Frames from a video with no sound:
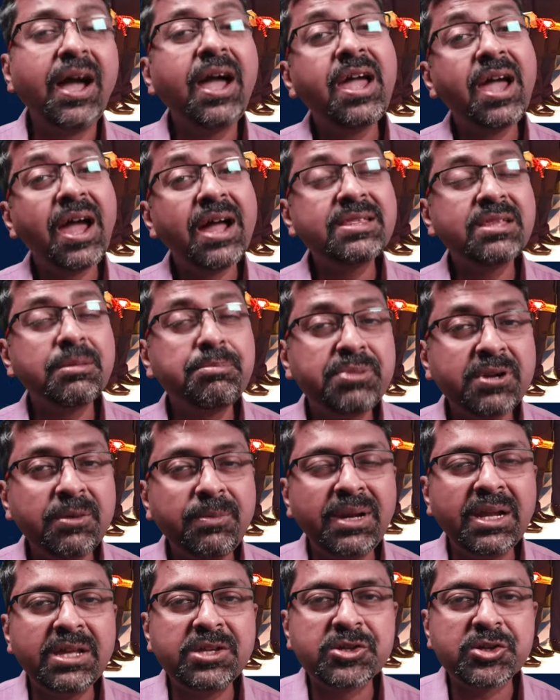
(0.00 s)
I had the
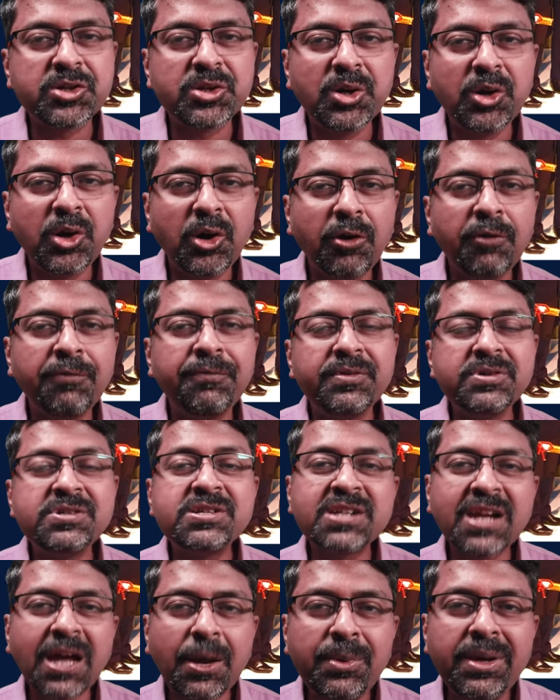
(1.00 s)
privilege of
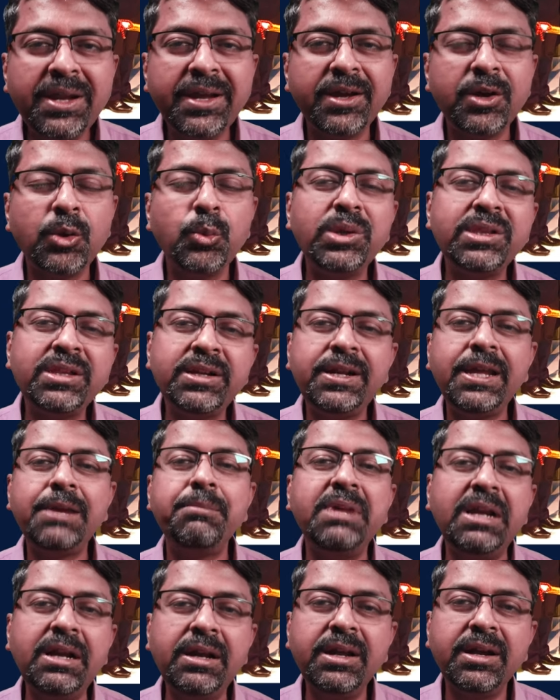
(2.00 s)
traveling with
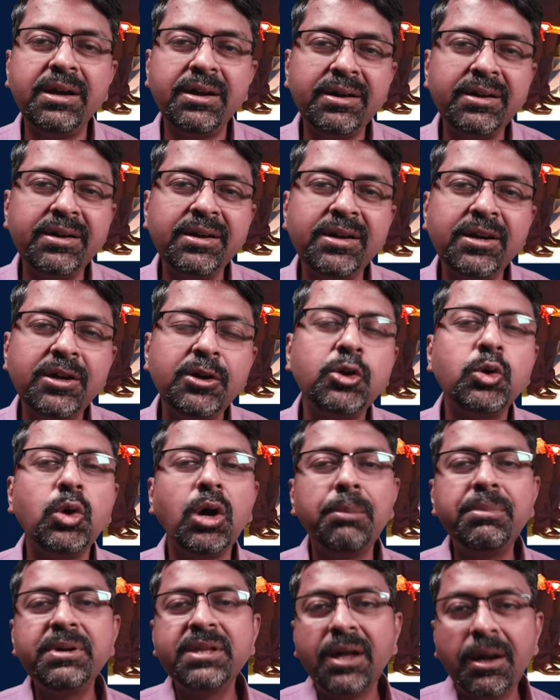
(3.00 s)
Team India
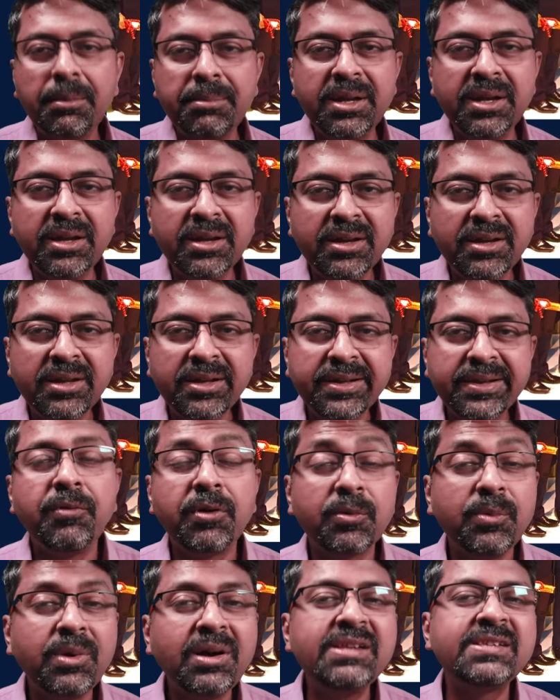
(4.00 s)
to Abu Dhabi
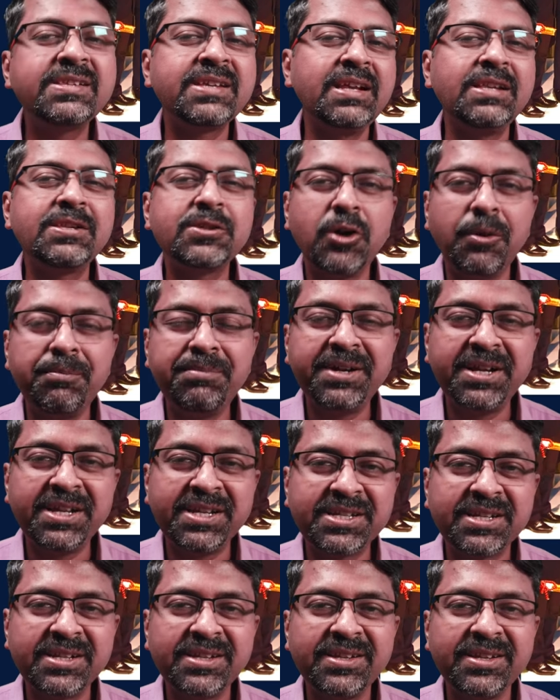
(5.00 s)
for World Skills
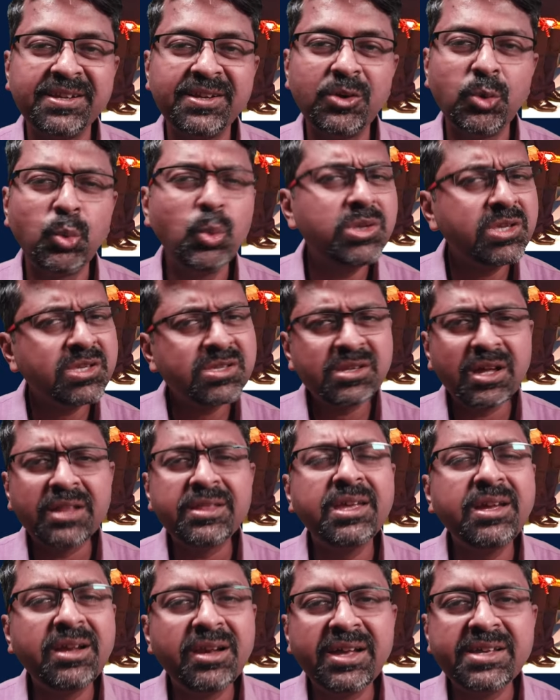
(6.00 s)
Competition, which is
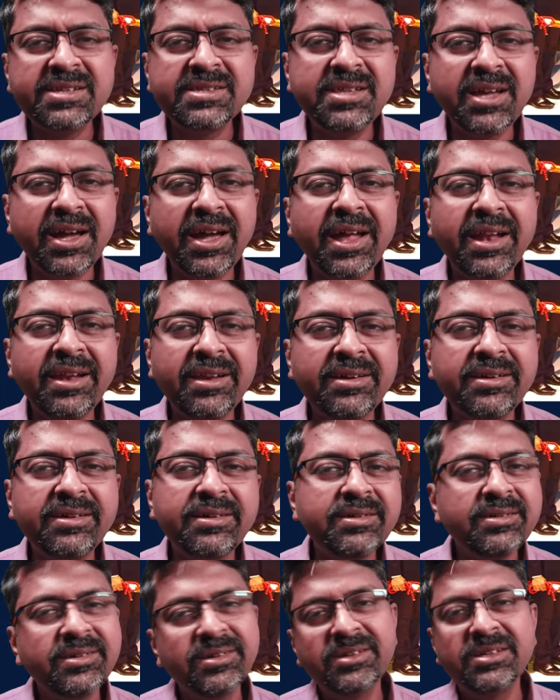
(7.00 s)
nothing less than
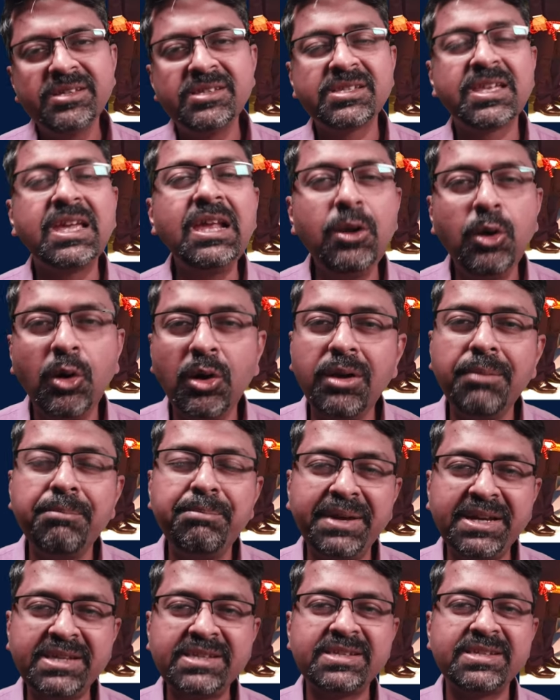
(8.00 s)
a Skill
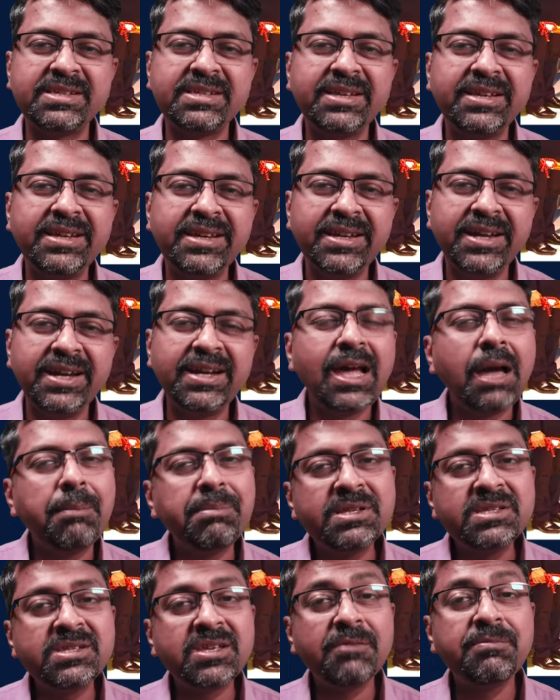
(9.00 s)
Olympics. It
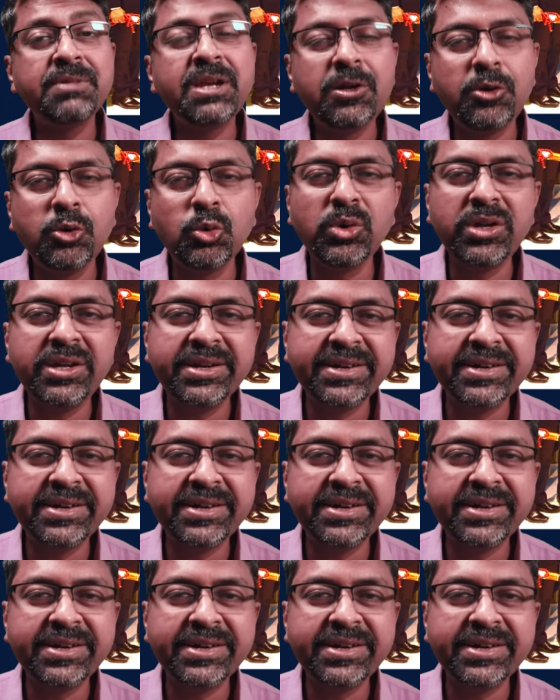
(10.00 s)
happens every 2